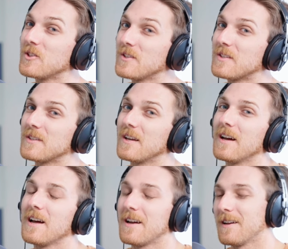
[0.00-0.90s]
is,
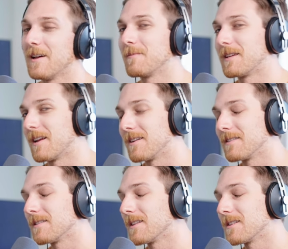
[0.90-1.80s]
I mean,
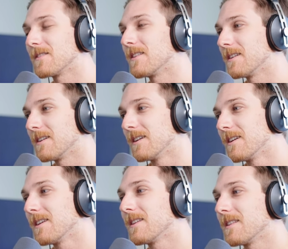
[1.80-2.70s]
honestly, that, that,
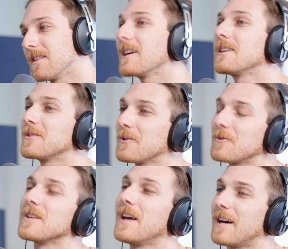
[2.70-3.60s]
that is so
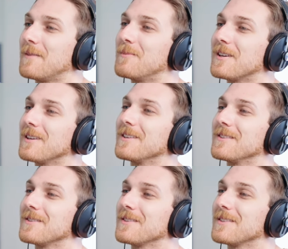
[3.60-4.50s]
sad
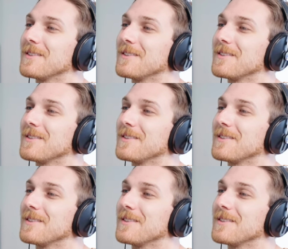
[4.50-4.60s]
because